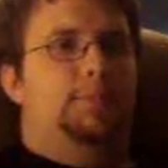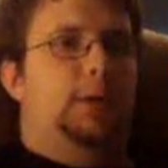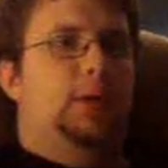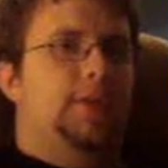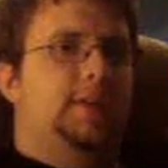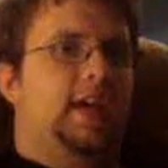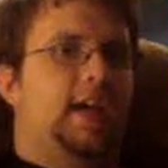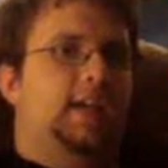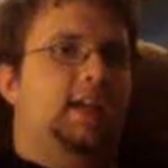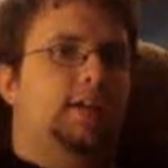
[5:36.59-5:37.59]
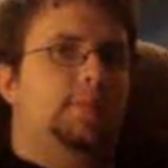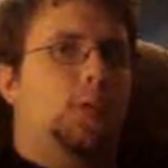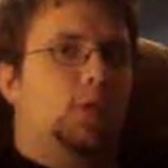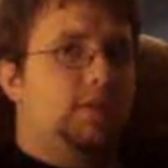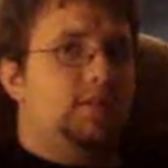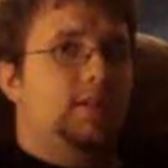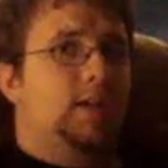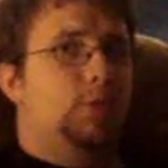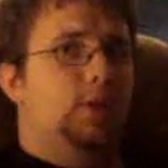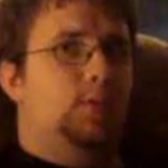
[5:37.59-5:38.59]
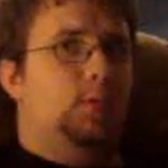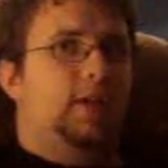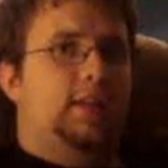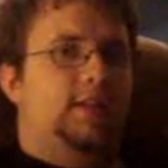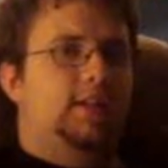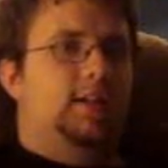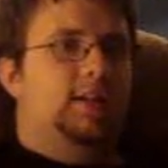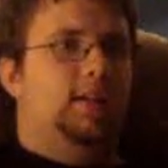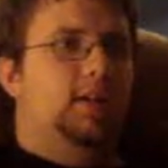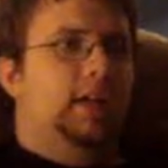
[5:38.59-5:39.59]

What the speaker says: both attacking Morrison the way they did,